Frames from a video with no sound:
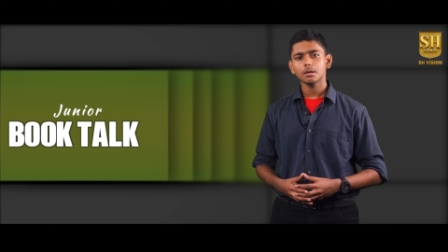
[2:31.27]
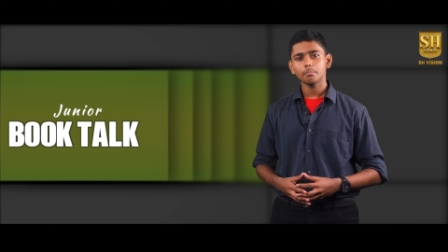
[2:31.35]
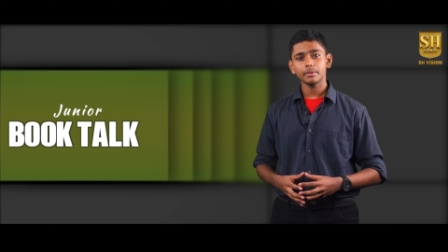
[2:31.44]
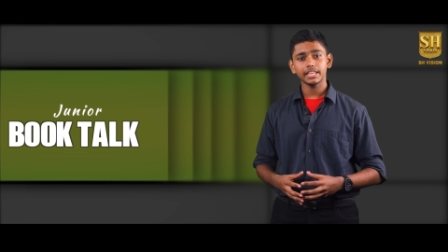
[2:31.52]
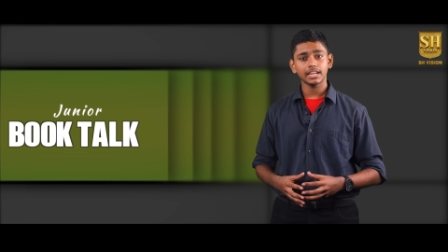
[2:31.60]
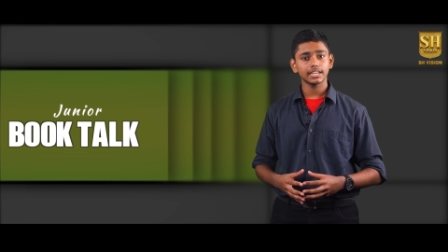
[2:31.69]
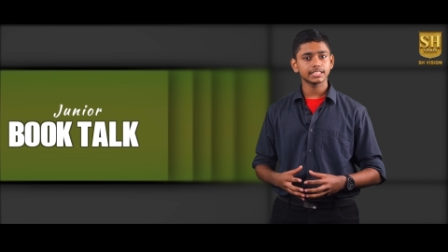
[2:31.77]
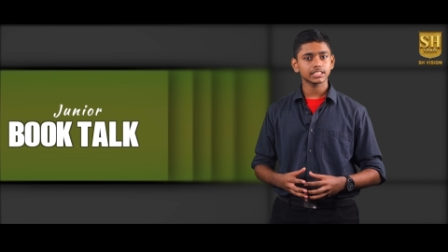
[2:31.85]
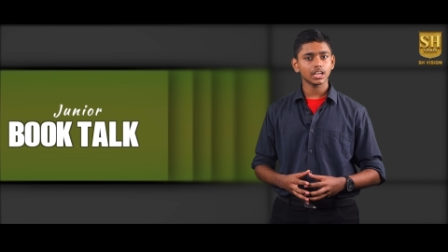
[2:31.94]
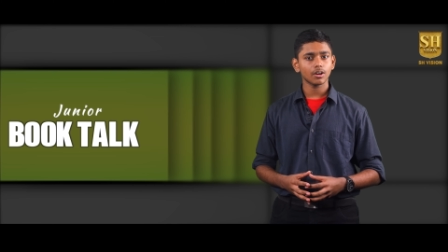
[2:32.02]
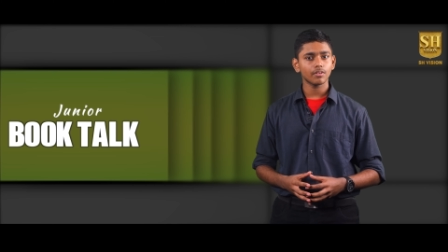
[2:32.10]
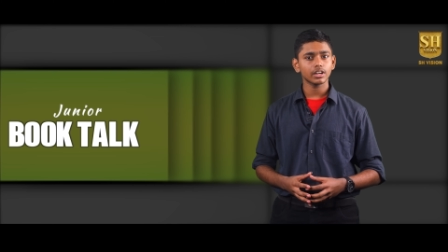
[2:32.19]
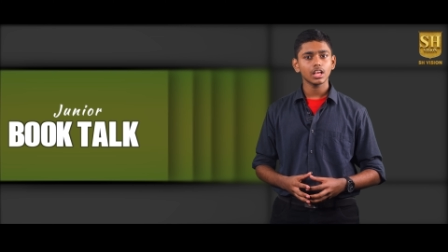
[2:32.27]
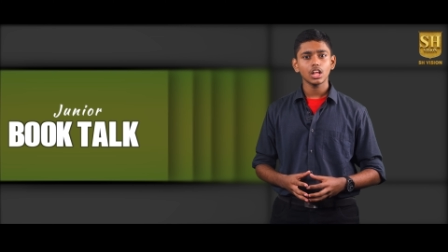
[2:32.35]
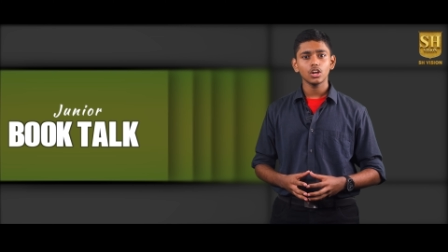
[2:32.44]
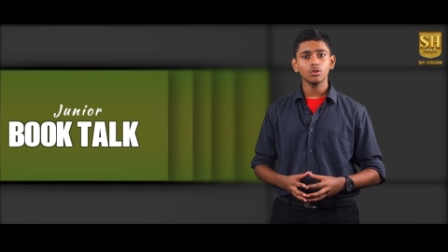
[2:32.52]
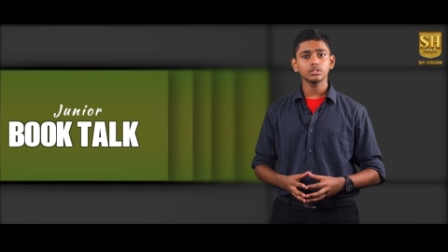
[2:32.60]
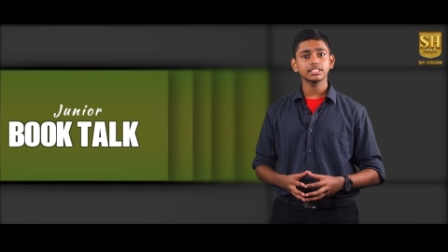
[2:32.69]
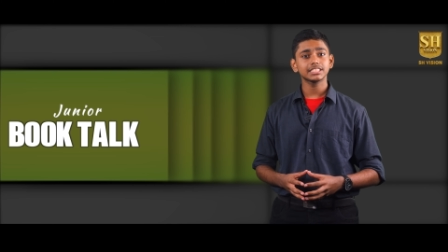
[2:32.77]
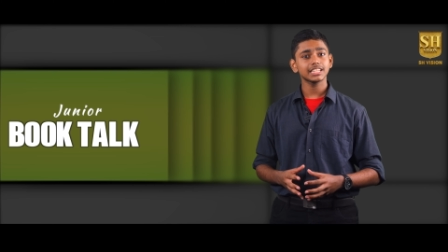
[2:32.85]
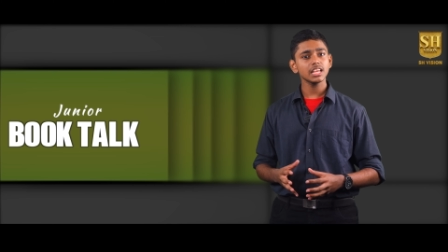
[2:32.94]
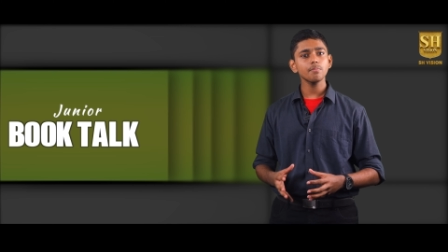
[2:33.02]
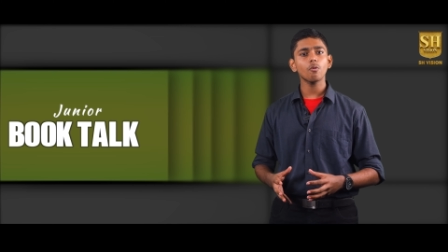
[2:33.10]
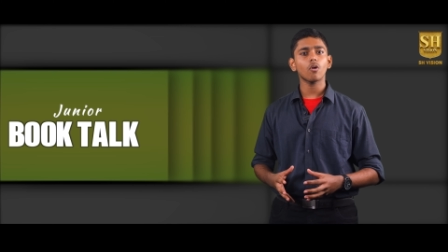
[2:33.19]
Mina discovered Lucy
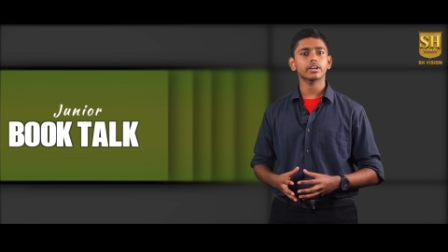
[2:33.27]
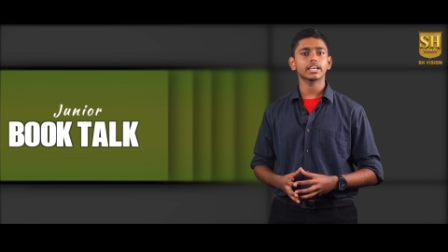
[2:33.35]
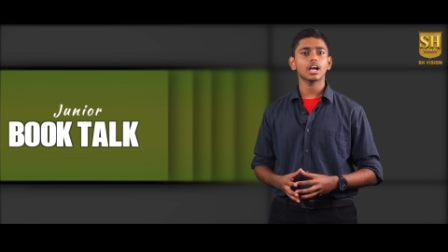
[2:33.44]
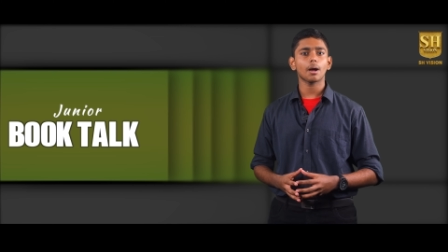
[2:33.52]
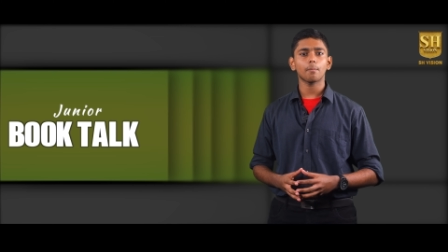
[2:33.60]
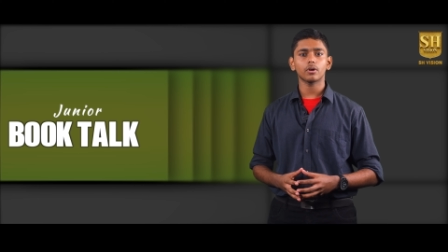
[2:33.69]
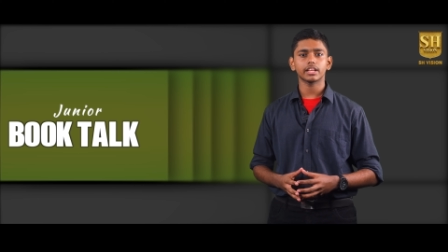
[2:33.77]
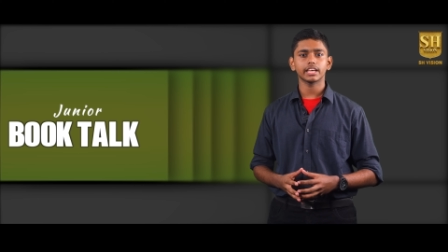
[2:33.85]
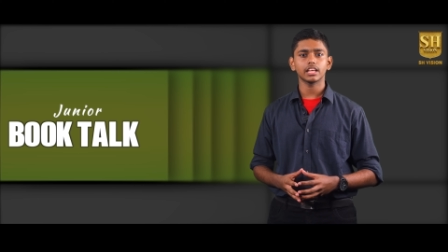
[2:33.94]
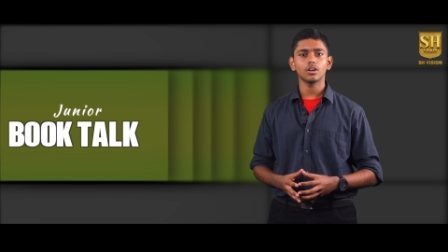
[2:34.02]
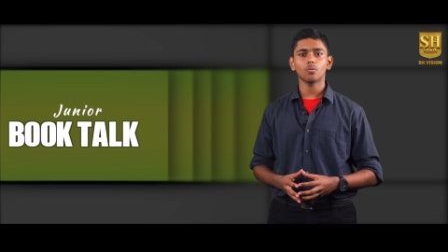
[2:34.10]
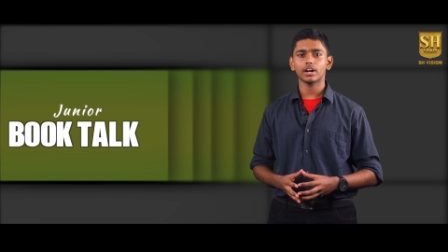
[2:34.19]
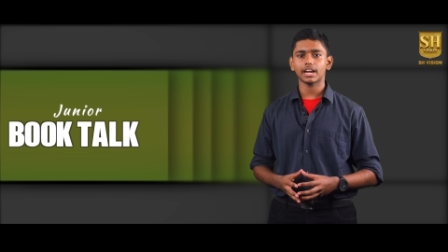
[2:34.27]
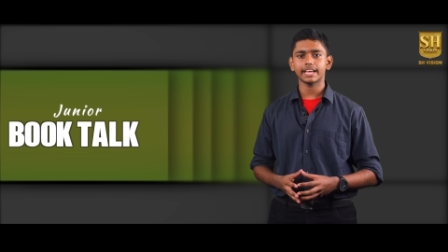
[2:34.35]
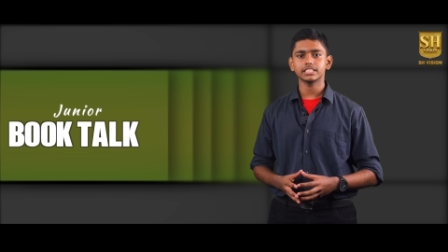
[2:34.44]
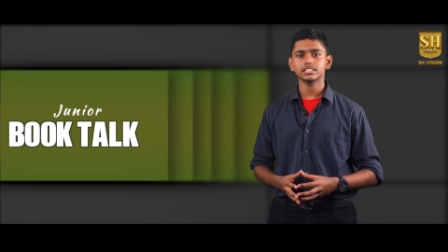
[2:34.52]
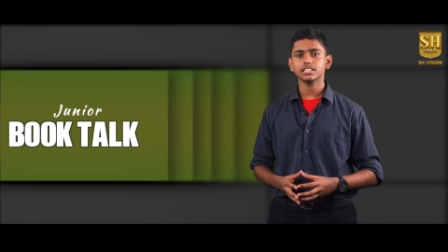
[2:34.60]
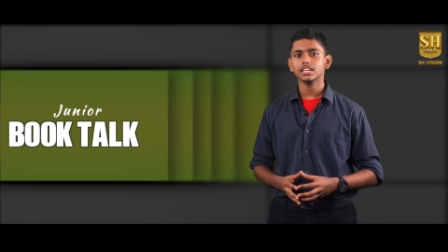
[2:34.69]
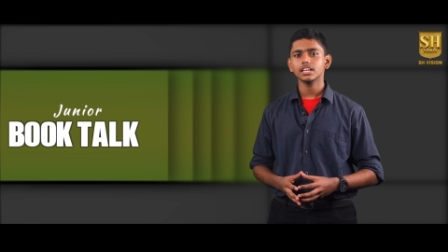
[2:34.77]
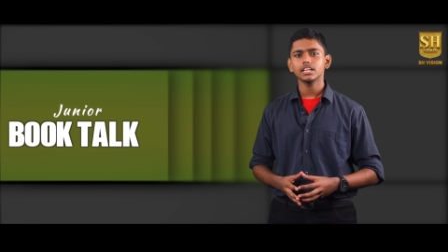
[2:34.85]
sleepwalking upon a hill one night.